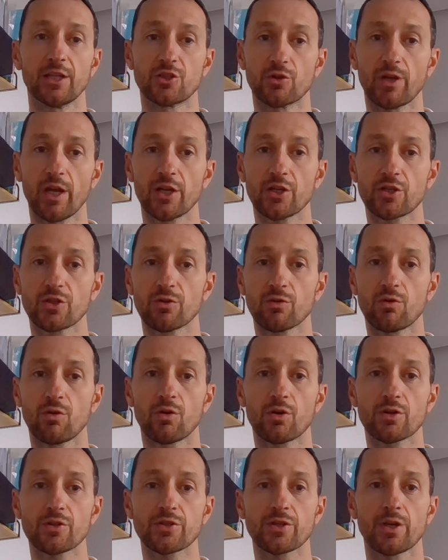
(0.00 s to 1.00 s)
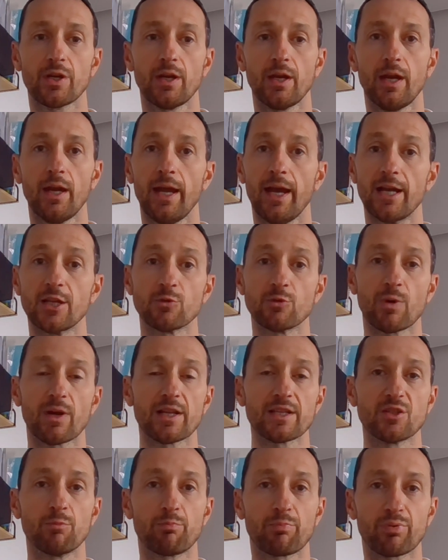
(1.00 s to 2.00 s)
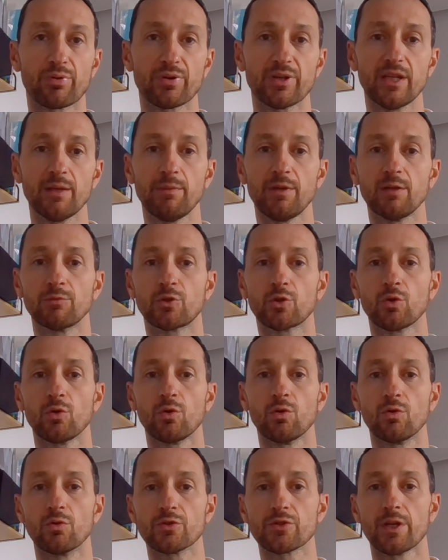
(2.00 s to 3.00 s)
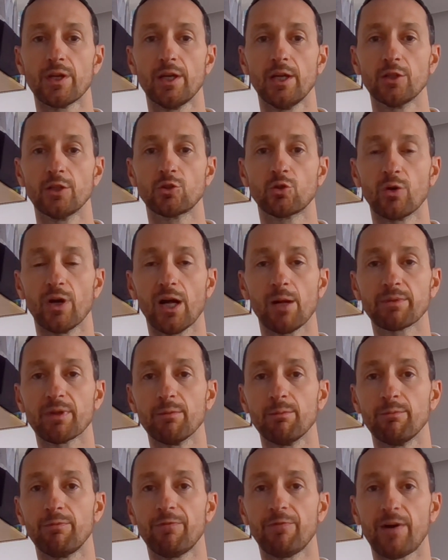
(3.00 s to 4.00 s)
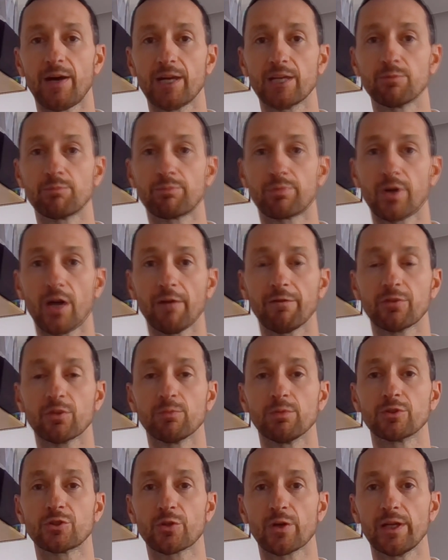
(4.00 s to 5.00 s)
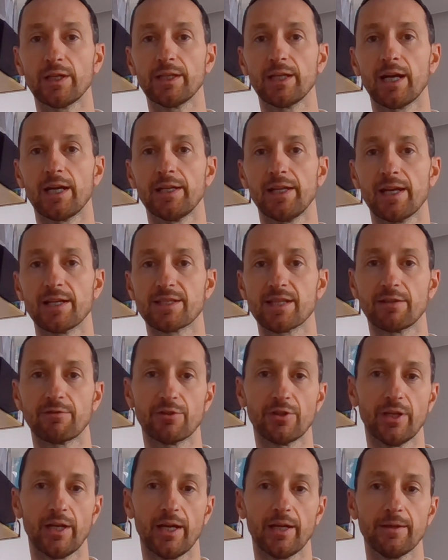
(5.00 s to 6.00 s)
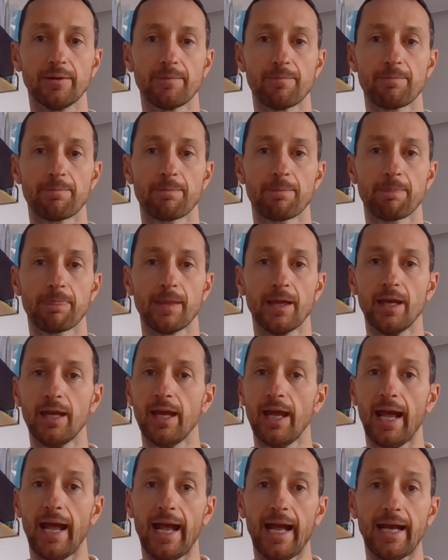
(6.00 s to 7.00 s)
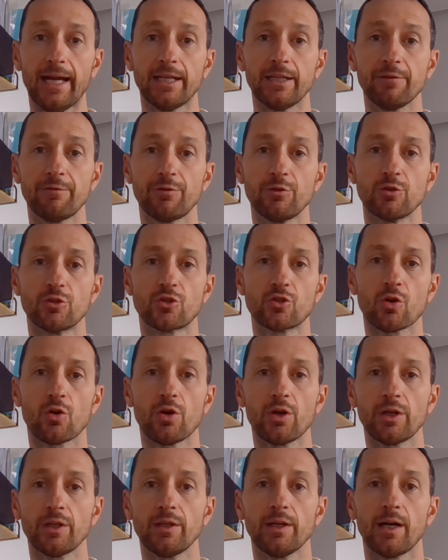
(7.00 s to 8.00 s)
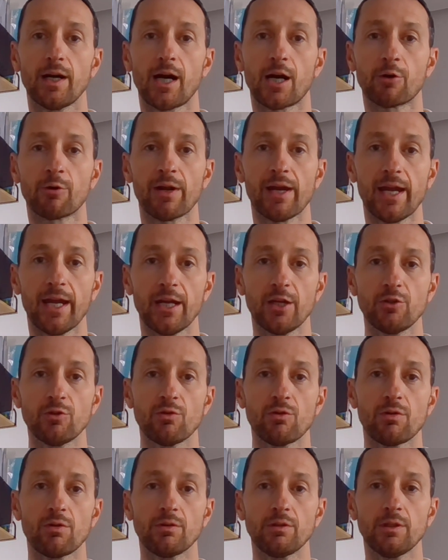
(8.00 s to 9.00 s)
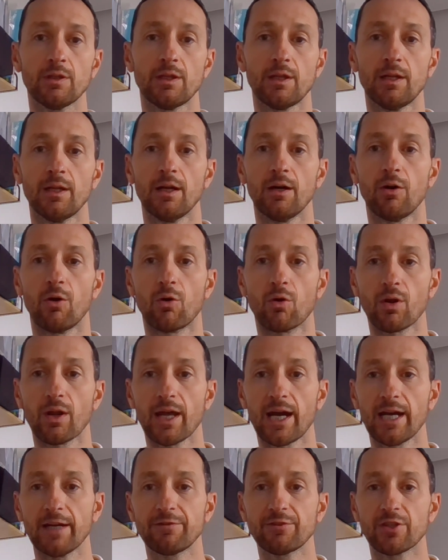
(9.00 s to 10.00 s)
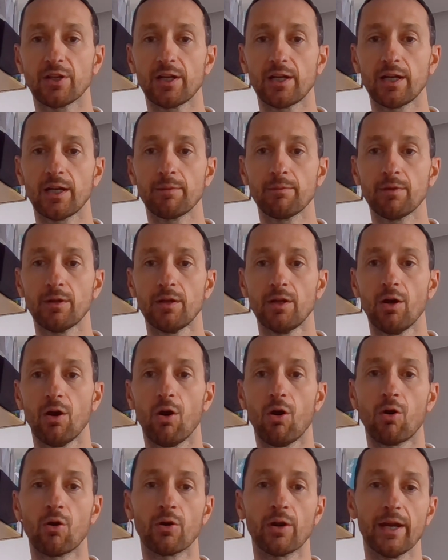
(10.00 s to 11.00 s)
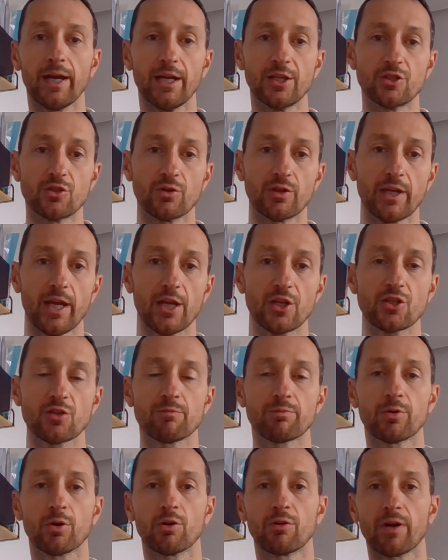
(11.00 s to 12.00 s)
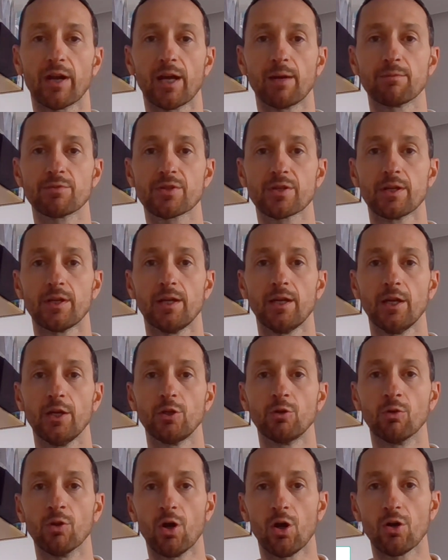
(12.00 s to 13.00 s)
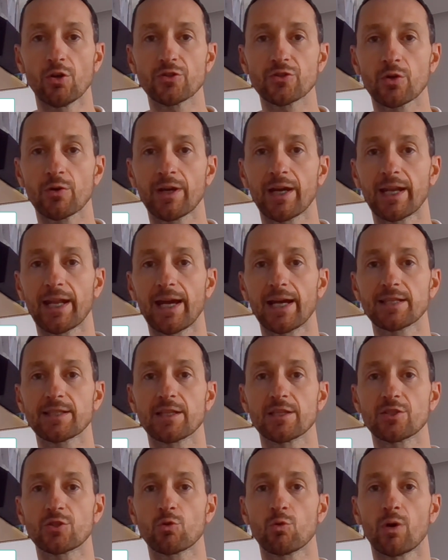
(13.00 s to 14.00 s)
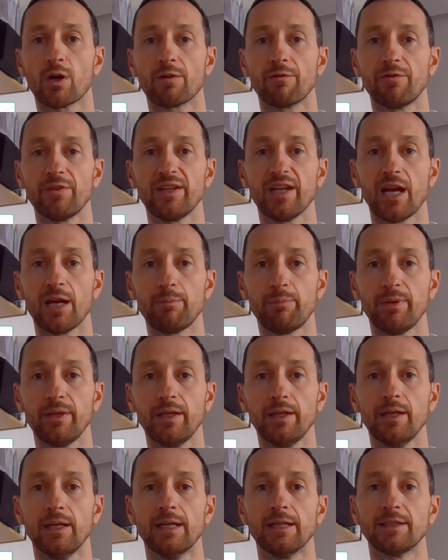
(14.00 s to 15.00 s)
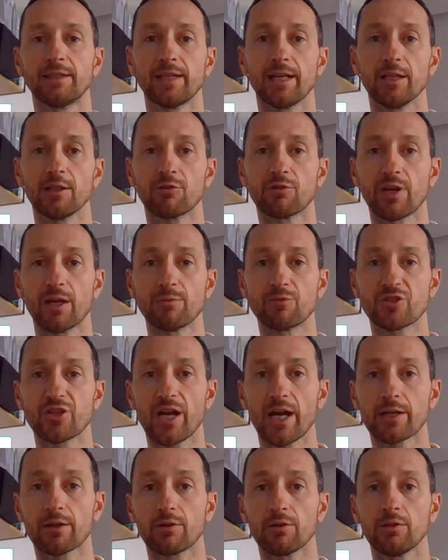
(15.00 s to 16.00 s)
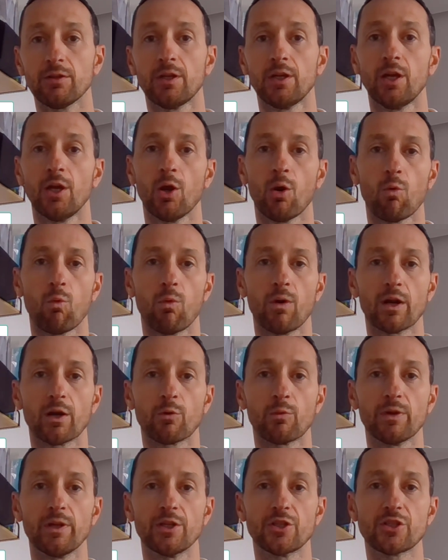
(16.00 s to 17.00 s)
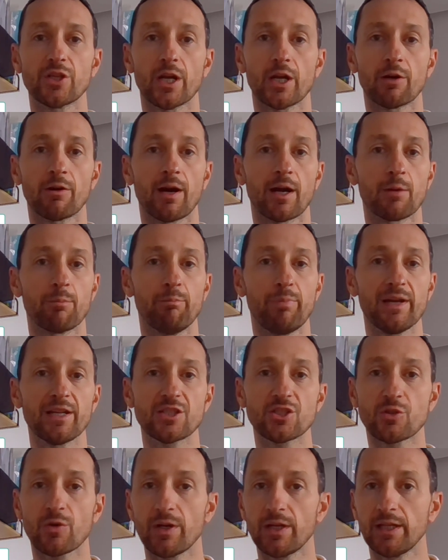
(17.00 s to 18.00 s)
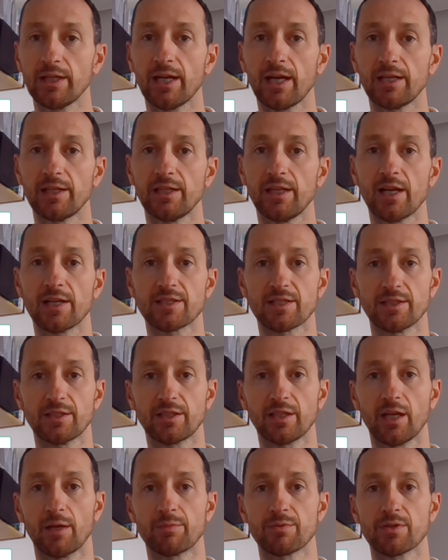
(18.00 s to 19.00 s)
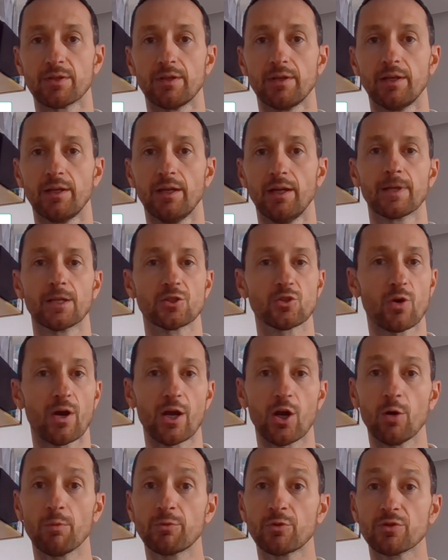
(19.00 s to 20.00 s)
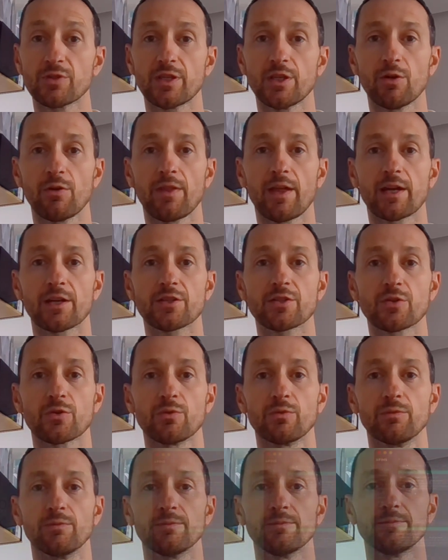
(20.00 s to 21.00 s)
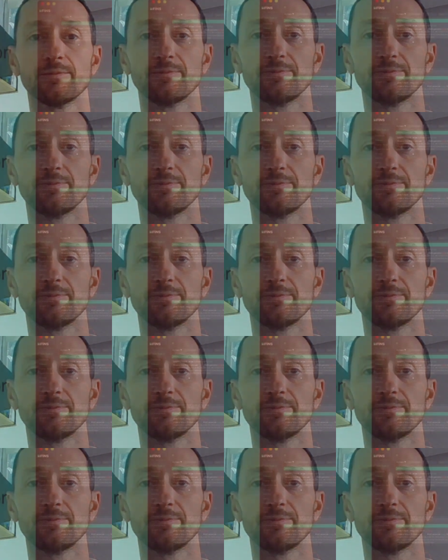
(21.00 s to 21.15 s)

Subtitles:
education course, as well as the premium tools to help them find profitable trading ideas every day. And if you join our annual or lifetime or education programs, you'll also get access to our VIP Telegram channel where we share our best trading ideas and tips. So I hope to see you there soon.